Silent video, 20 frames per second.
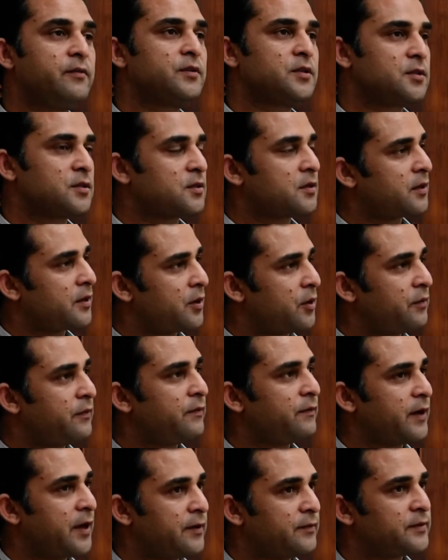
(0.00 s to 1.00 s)
which is
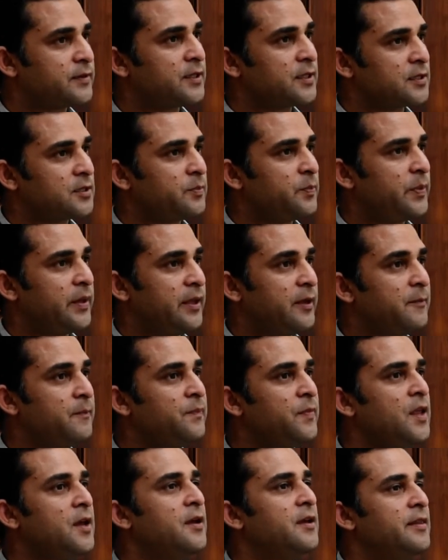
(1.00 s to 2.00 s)
around 5-6 p.m.,
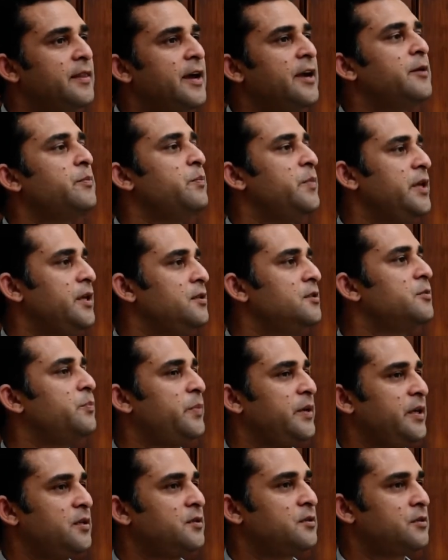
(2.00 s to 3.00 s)
that means
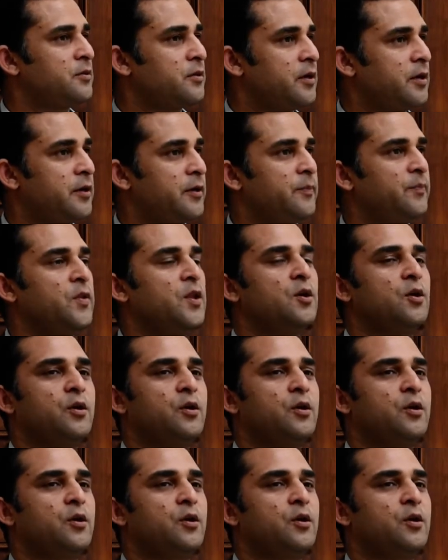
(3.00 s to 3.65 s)
peace to her.